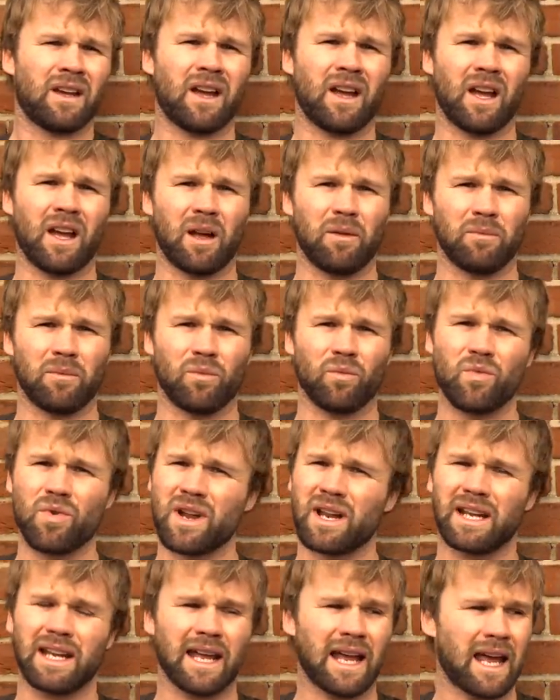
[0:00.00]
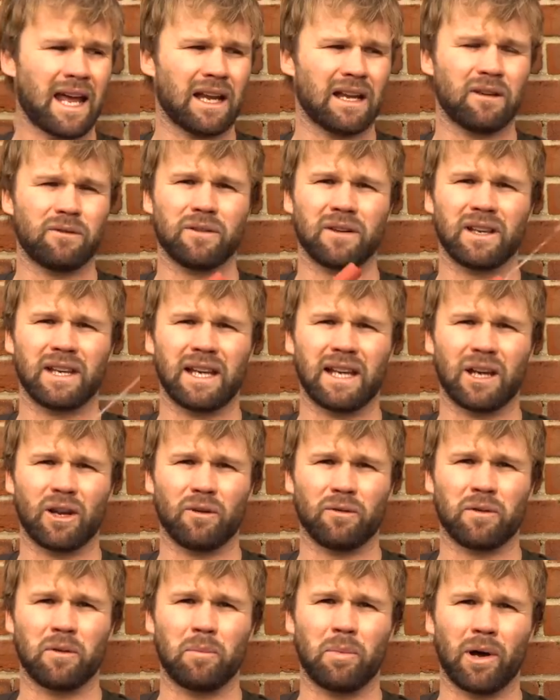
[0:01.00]
Really handy for cleaning
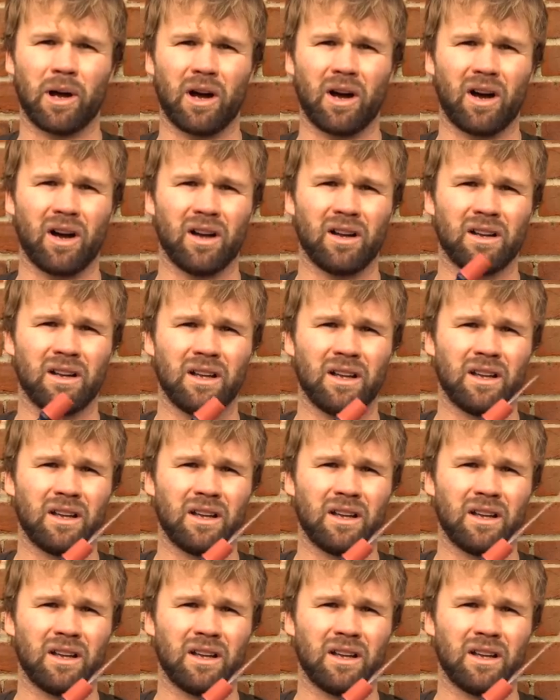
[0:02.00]
off your bar,